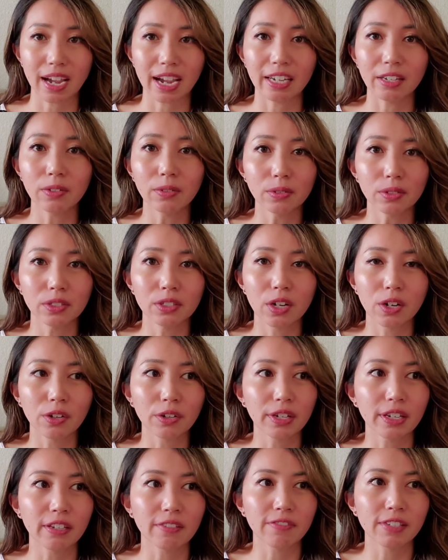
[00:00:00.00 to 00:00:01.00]
I don't know
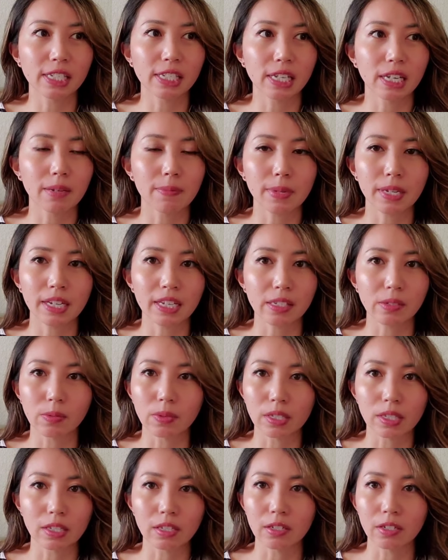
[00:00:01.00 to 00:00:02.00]
if cinnamon is
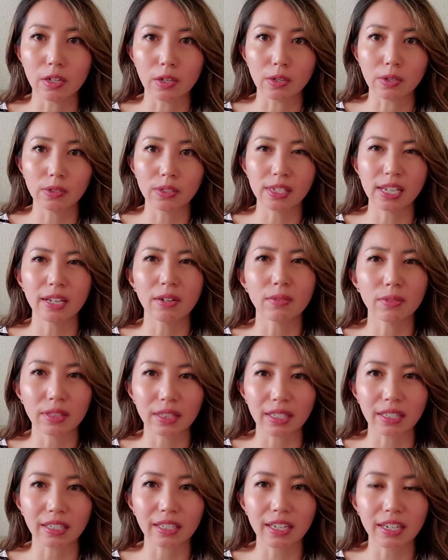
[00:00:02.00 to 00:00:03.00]
one of the notes. I don't
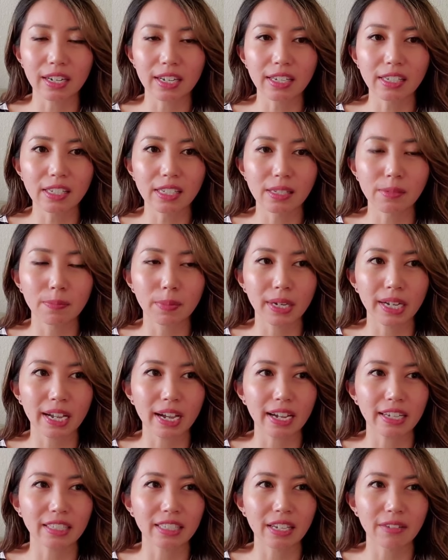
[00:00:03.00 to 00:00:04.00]
think it is, but
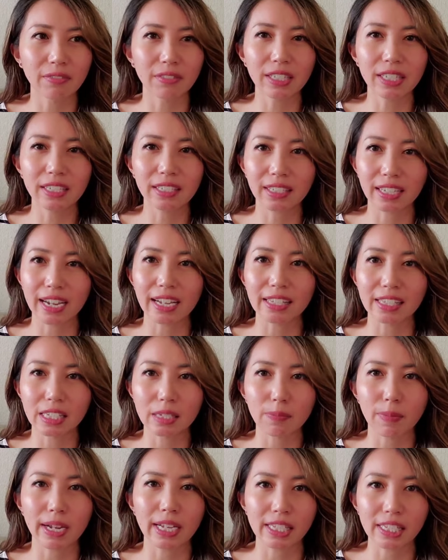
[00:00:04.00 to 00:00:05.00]
I definitely get
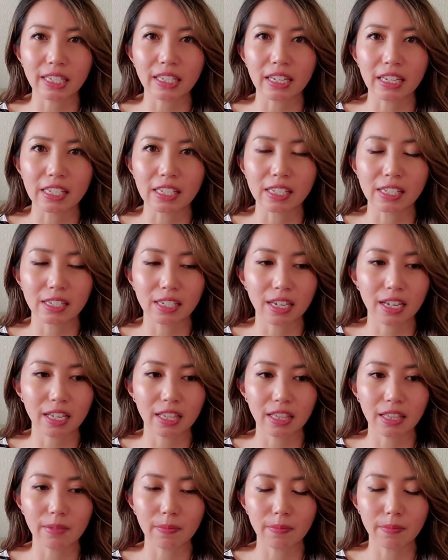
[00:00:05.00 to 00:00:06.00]
spiciness
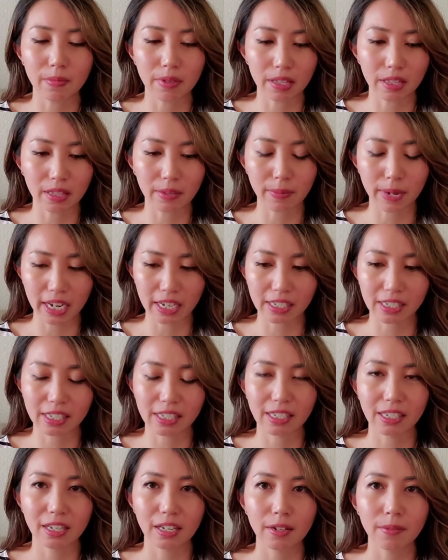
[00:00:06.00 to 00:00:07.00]
in the in the base.